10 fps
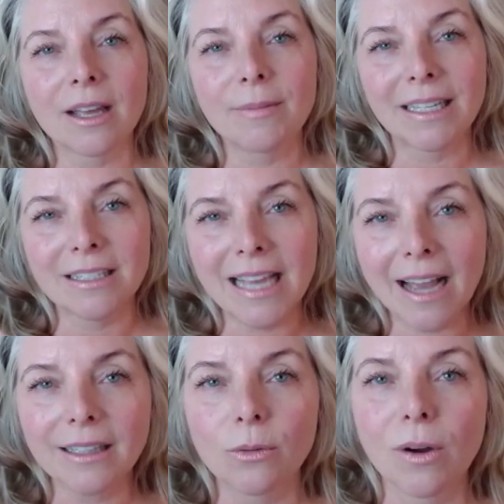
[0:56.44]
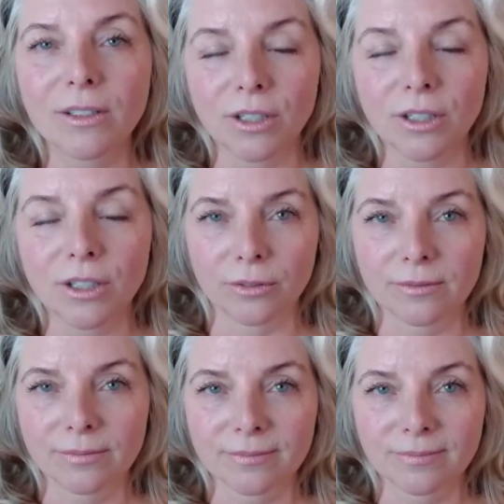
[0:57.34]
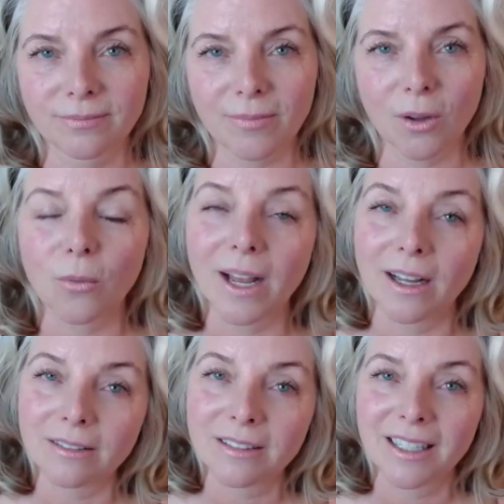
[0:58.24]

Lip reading: exactly what to do. Well,